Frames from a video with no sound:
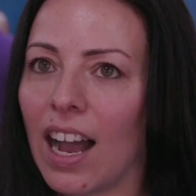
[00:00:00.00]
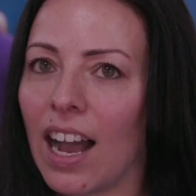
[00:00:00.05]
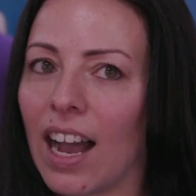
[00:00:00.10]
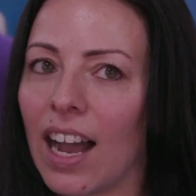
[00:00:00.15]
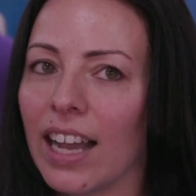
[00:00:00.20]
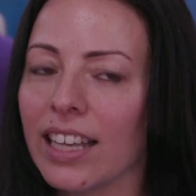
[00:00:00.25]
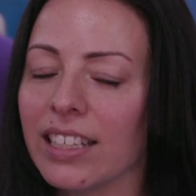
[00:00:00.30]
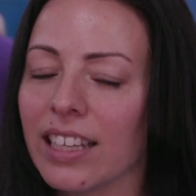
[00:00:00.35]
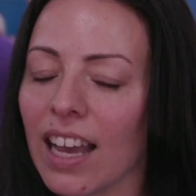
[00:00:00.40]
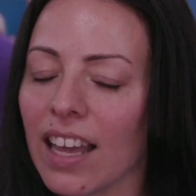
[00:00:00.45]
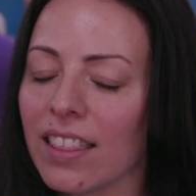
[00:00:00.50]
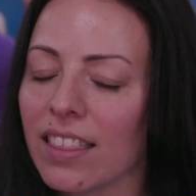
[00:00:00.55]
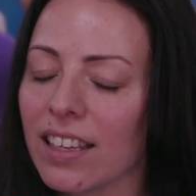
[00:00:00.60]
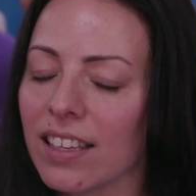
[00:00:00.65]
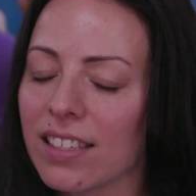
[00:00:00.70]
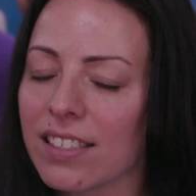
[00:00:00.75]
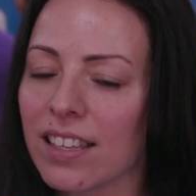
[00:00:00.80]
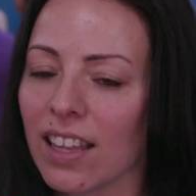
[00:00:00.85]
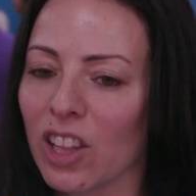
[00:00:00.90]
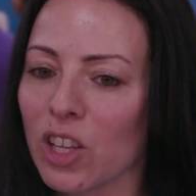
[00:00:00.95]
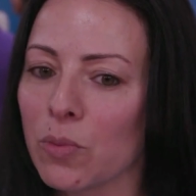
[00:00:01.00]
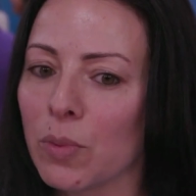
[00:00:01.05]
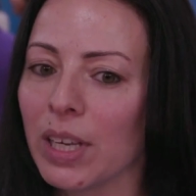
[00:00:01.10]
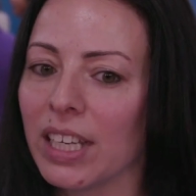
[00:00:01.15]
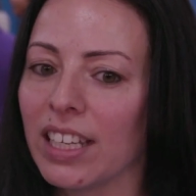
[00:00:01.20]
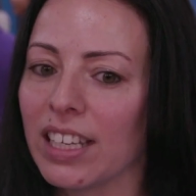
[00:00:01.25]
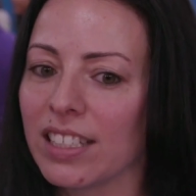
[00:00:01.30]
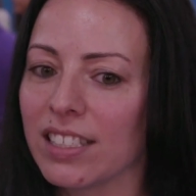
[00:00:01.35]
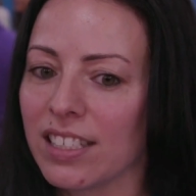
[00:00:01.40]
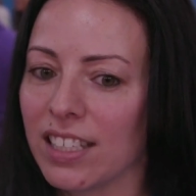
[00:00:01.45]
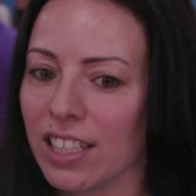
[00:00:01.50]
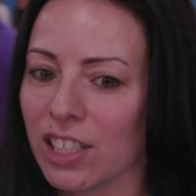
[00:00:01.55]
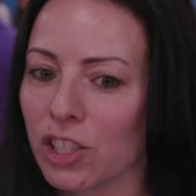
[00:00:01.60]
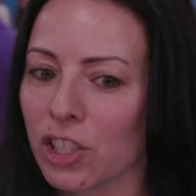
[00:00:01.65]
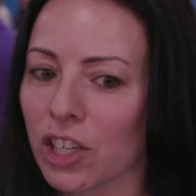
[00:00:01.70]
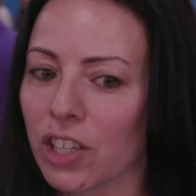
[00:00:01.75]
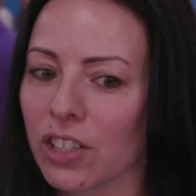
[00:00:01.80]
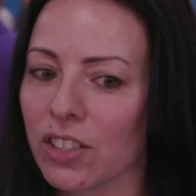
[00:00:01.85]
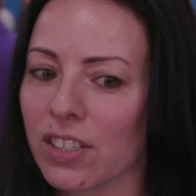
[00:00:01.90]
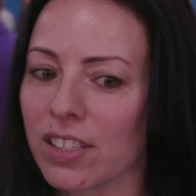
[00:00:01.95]
I, I think celebrating
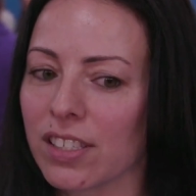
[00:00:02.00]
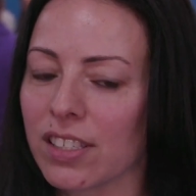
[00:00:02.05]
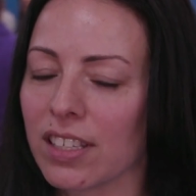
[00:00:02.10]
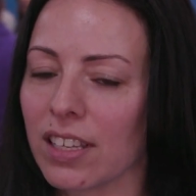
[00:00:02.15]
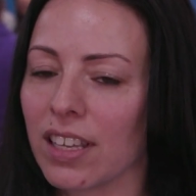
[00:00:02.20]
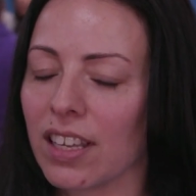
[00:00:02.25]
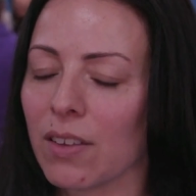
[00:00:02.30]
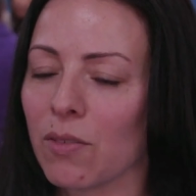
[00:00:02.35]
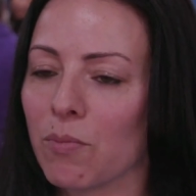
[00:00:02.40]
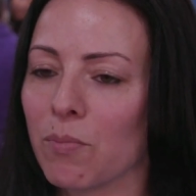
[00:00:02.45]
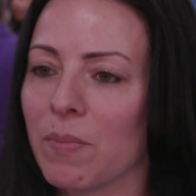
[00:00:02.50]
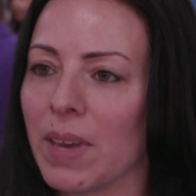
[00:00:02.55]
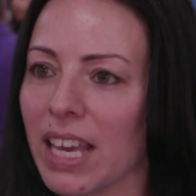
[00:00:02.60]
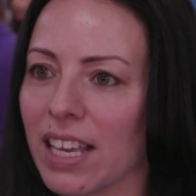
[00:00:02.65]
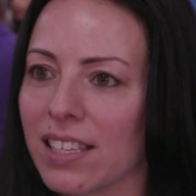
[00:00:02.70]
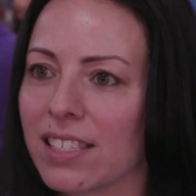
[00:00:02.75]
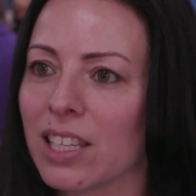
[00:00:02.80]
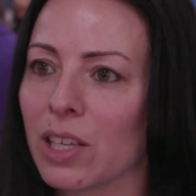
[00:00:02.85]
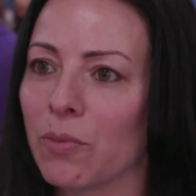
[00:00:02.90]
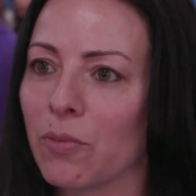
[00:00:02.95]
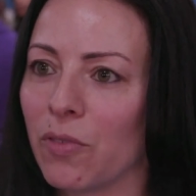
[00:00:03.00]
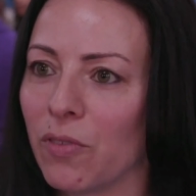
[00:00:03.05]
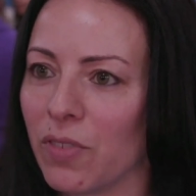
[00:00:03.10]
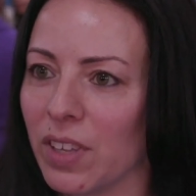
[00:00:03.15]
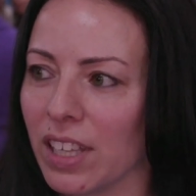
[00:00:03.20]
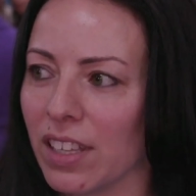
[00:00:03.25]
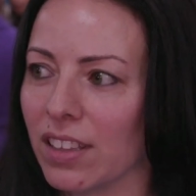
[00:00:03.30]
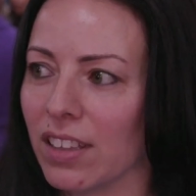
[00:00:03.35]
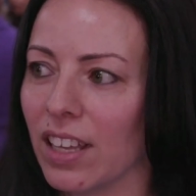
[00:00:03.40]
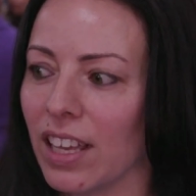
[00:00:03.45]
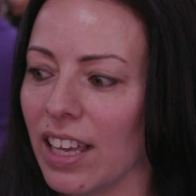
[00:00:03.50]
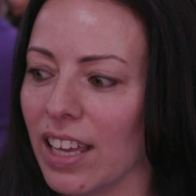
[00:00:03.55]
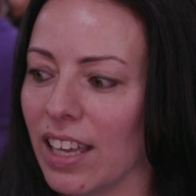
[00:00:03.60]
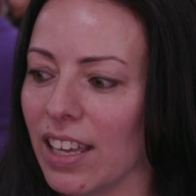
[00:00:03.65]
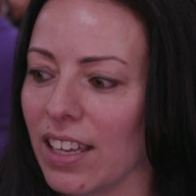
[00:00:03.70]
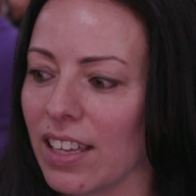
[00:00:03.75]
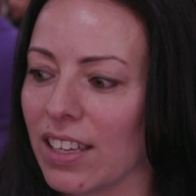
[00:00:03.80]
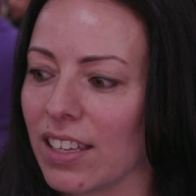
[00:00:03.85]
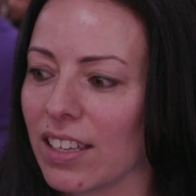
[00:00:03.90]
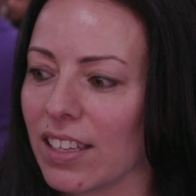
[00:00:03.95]
teachers makes them feel like
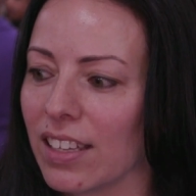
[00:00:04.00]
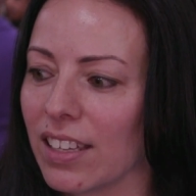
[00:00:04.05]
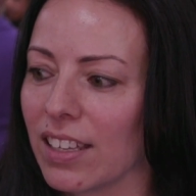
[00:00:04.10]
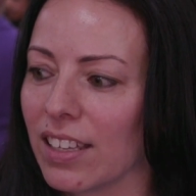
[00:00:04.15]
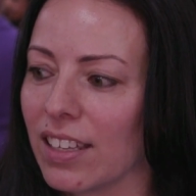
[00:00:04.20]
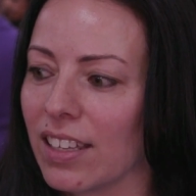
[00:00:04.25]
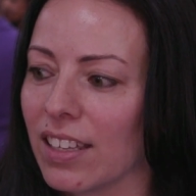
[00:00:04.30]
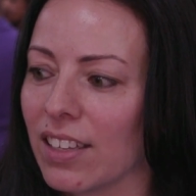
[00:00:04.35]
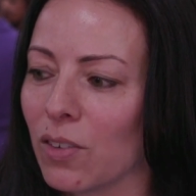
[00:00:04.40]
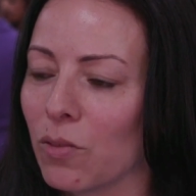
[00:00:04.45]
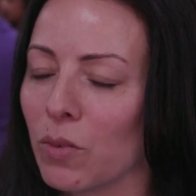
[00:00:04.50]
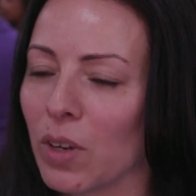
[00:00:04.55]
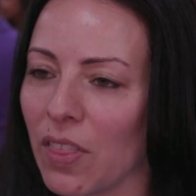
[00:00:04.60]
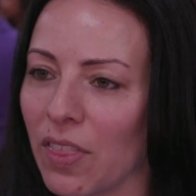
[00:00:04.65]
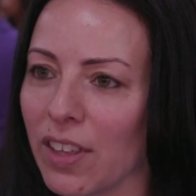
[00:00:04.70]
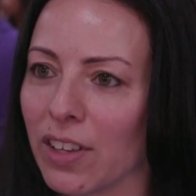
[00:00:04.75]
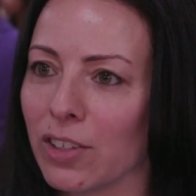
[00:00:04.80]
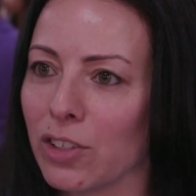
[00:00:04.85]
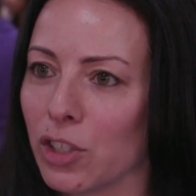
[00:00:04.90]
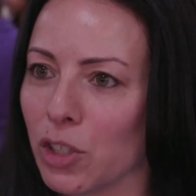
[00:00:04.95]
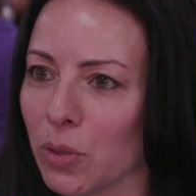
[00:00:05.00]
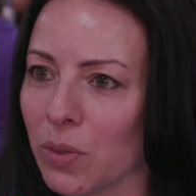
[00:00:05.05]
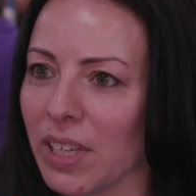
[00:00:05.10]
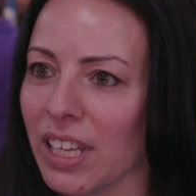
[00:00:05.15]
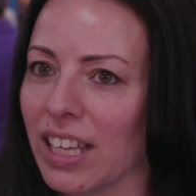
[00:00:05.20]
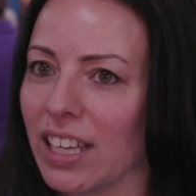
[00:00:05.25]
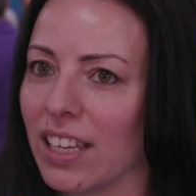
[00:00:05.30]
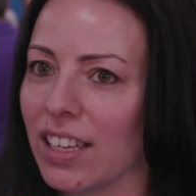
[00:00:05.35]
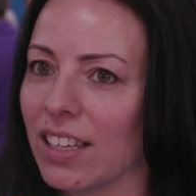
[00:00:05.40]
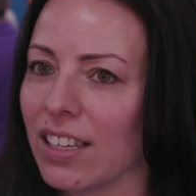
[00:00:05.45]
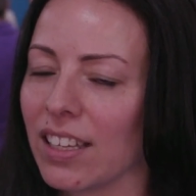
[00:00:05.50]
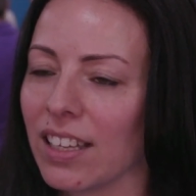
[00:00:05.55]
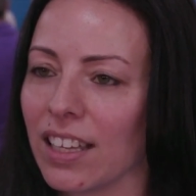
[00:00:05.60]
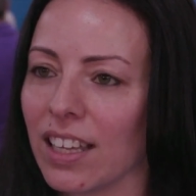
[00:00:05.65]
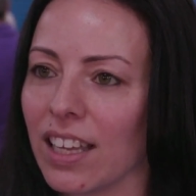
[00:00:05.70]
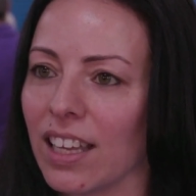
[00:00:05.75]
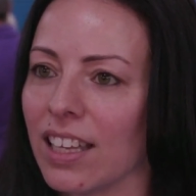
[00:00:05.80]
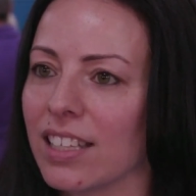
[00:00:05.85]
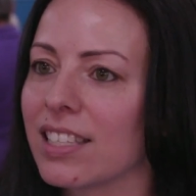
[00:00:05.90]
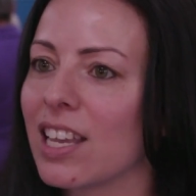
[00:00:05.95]
what they're doing
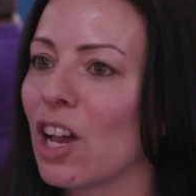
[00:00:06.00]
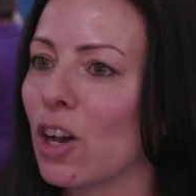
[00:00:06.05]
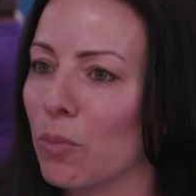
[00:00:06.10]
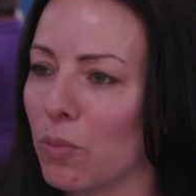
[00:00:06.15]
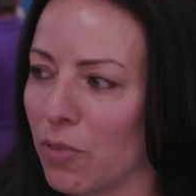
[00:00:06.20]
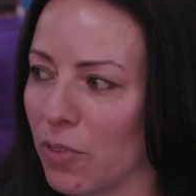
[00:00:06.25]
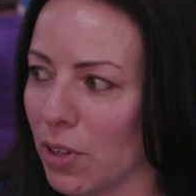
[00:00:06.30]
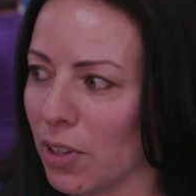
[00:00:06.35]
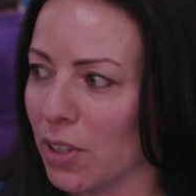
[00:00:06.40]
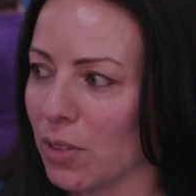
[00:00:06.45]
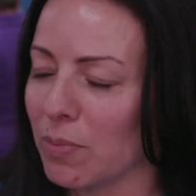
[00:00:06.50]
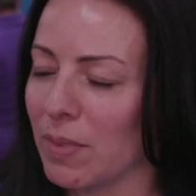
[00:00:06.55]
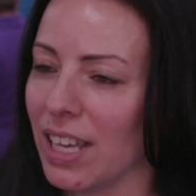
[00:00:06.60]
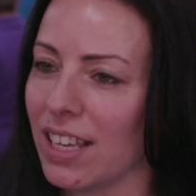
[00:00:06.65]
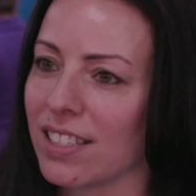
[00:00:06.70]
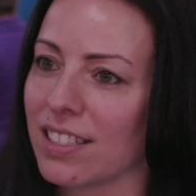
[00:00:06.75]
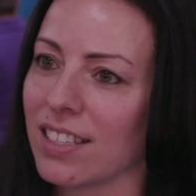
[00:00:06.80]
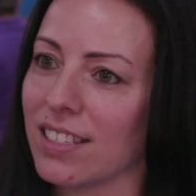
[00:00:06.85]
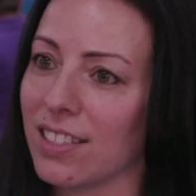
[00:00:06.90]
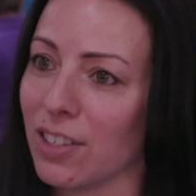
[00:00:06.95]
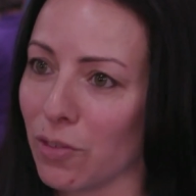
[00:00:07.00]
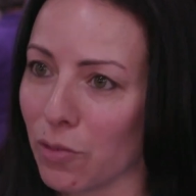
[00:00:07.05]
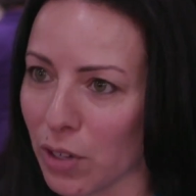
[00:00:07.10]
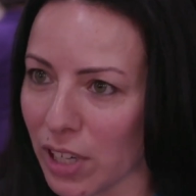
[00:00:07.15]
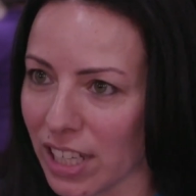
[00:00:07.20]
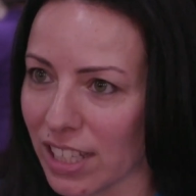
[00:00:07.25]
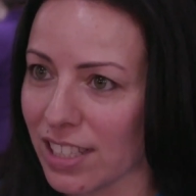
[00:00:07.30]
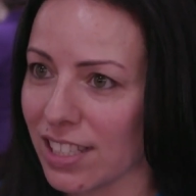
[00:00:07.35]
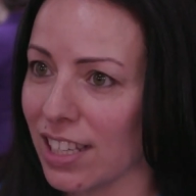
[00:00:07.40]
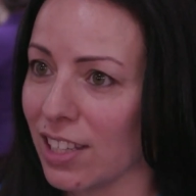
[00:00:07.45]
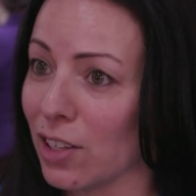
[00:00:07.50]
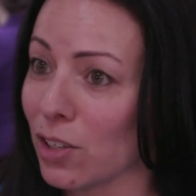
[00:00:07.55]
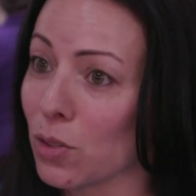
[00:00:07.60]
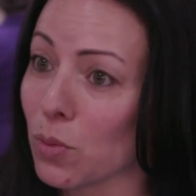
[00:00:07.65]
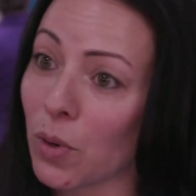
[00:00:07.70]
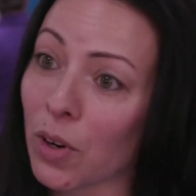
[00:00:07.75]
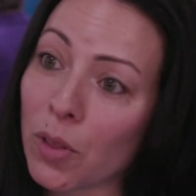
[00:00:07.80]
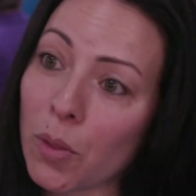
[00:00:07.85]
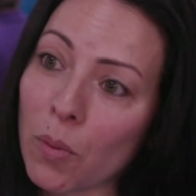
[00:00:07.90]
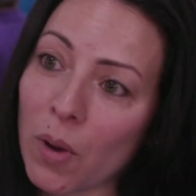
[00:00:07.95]
is helpful, makes a difference, and is
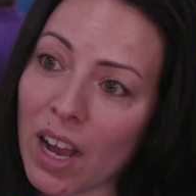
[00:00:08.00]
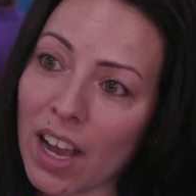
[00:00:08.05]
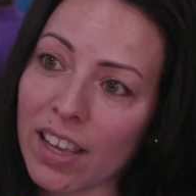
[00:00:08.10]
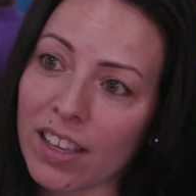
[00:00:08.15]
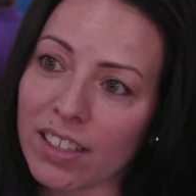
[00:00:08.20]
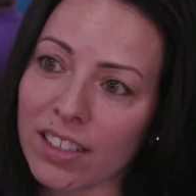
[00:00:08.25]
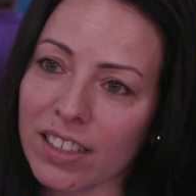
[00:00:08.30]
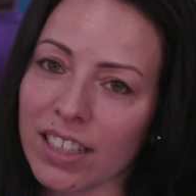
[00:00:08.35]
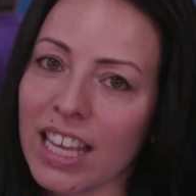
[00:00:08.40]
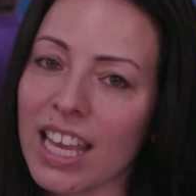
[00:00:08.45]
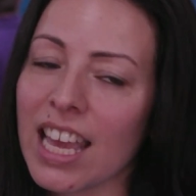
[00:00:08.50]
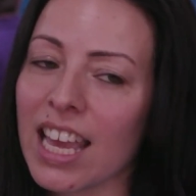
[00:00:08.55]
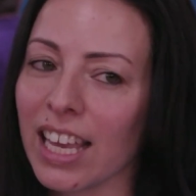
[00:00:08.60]
worthwhile.